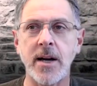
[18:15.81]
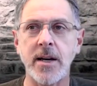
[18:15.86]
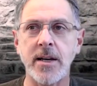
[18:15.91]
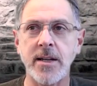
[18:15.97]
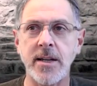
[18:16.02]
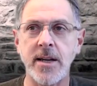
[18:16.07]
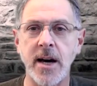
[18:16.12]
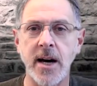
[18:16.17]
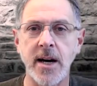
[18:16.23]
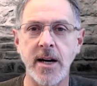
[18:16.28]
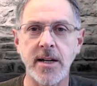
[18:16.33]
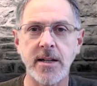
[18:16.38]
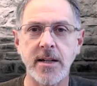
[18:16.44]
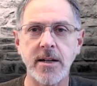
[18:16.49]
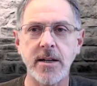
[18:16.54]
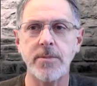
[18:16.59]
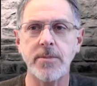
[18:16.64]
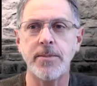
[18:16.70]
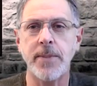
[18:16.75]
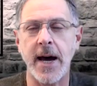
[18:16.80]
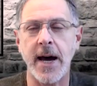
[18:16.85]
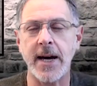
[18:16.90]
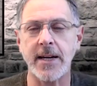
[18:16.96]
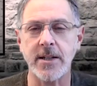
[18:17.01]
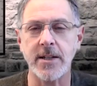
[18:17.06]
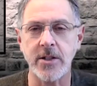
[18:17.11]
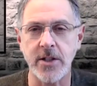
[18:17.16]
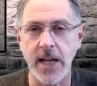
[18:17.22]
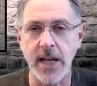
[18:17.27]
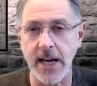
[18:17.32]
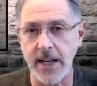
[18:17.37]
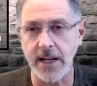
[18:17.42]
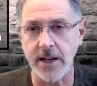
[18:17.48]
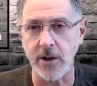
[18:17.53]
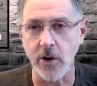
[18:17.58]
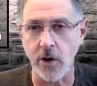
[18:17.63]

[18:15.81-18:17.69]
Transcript: a young Pakistani